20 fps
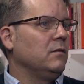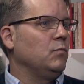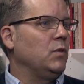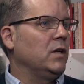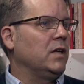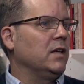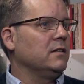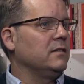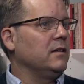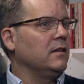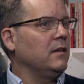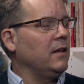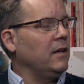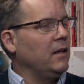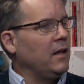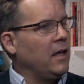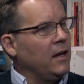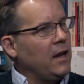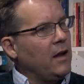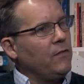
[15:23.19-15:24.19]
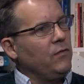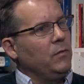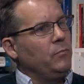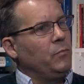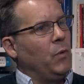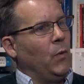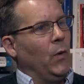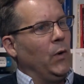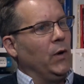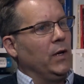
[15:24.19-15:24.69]
Because at every
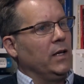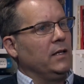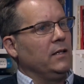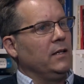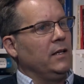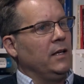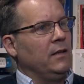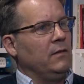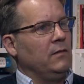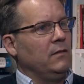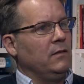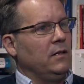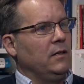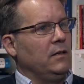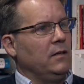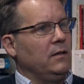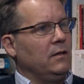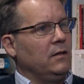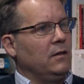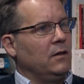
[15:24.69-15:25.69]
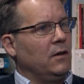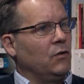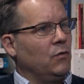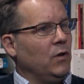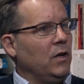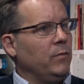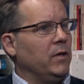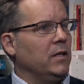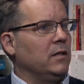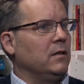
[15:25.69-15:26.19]
point in the
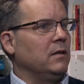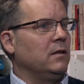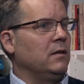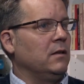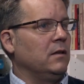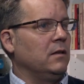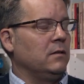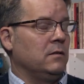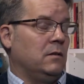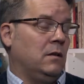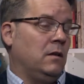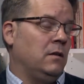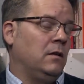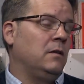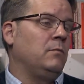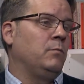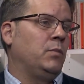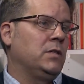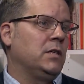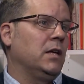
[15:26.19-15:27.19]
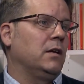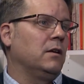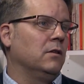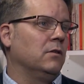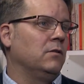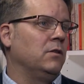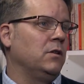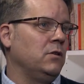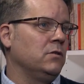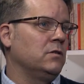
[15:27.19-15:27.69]
agreement, and in
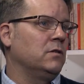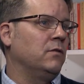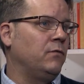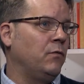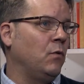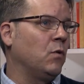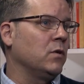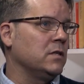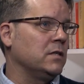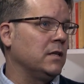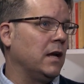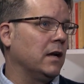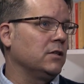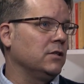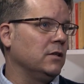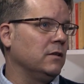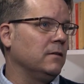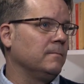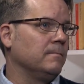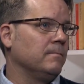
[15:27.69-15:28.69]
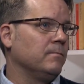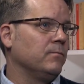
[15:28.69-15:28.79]
particular the use of force section,